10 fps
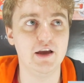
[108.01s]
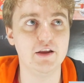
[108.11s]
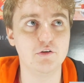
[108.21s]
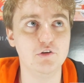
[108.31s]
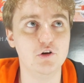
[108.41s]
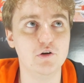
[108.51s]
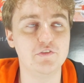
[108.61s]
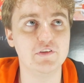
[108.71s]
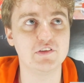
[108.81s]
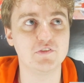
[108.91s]
I don't know
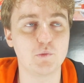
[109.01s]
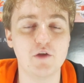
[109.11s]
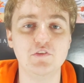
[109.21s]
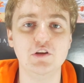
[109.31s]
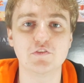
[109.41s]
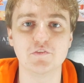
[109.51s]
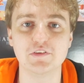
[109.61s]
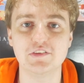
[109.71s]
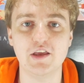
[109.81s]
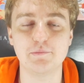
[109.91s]
if it's the revenue from
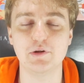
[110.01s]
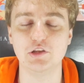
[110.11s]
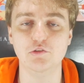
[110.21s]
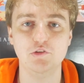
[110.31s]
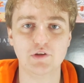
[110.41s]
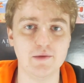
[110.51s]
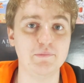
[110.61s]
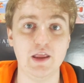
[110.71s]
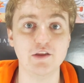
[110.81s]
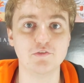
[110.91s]
the set, but you do get
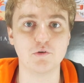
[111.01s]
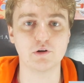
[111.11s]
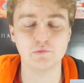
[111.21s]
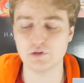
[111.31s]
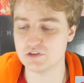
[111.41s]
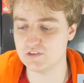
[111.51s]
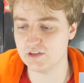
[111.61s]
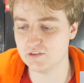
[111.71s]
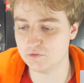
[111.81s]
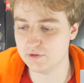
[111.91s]
paid for it, which is a
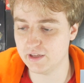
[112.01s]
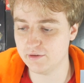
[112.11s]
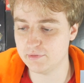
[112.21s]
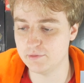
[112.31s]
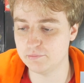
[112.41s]
nice way to get